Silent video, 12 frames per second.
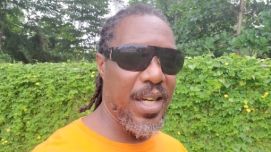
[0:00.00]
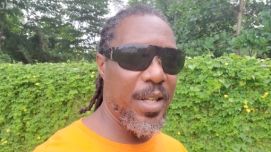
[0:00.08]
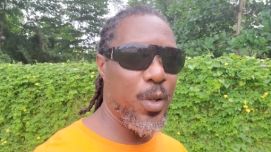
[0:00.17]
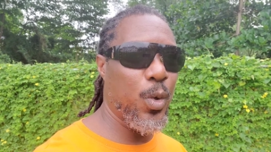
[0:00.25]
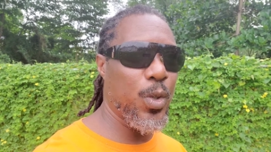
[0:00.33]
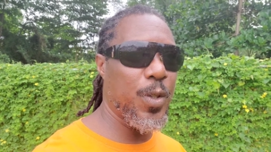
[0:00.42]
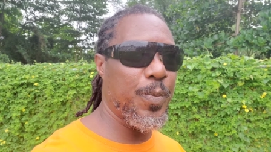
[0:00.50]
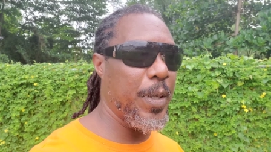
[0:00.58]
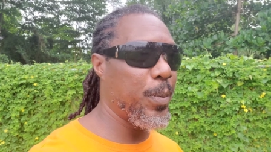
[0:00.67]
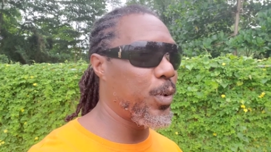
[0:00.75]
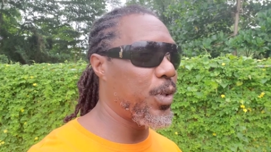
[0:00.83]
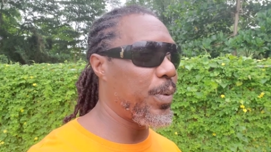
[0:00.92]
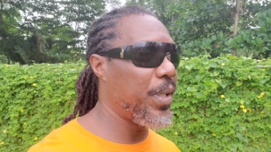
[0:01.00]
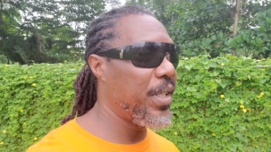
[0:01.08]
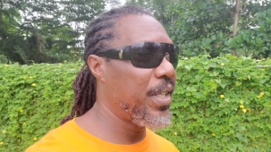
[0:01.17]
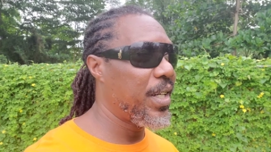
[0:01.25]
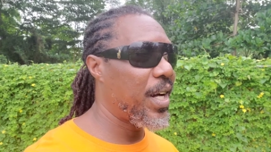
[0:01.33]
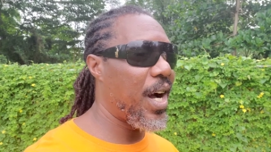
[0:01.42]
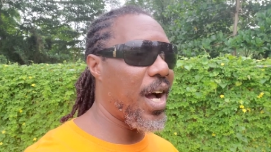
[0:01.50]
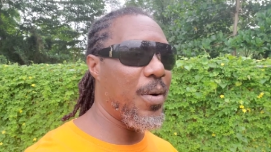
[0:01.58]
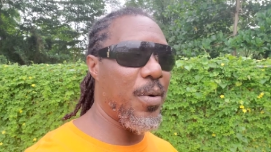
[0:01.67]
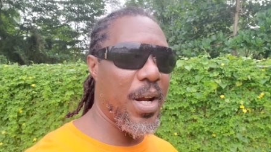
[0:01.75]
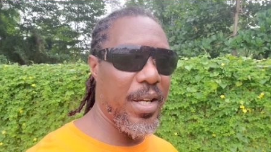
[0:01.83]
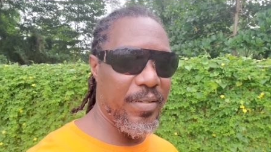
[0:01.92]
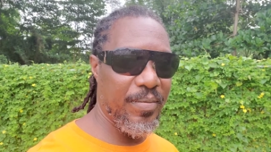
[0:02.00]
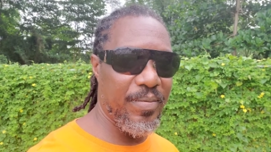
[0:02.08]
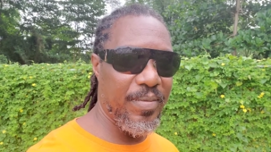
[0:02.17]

and it causes people to be irate